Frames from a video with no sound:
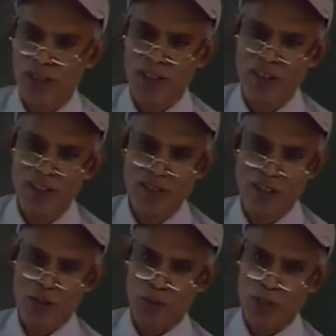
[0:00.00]
and it is
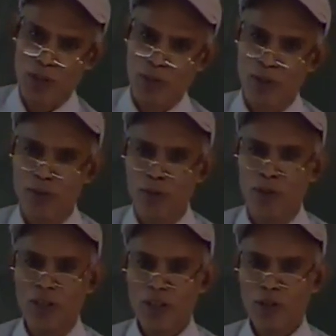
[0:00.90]
not possible
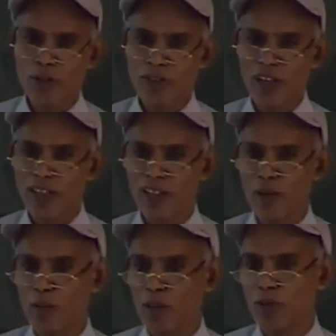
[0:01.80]
to to decide the
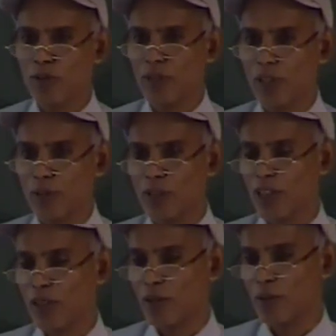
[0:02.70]
number of elements
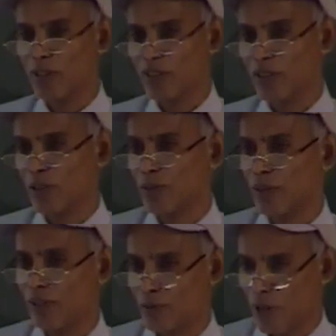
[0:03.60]
on the basis of
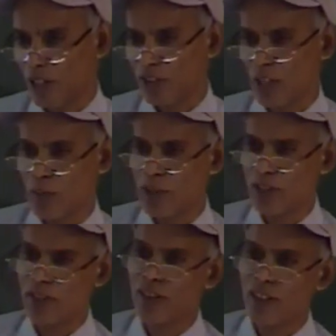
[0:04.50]
smallest
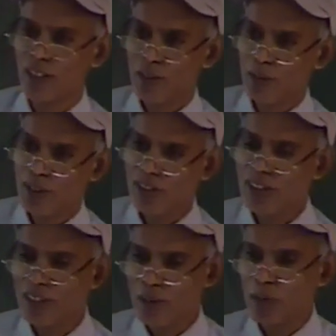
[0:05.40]
dimension, because
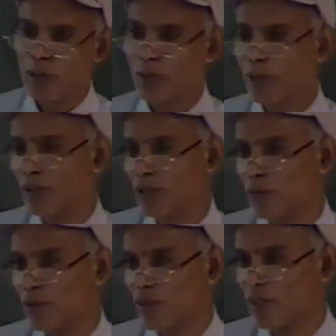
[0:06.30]
then the number of elements
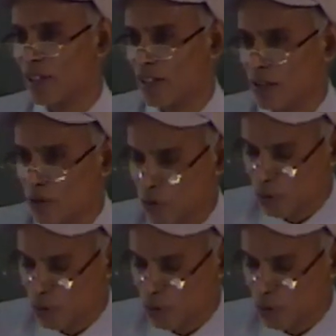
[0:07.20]
would go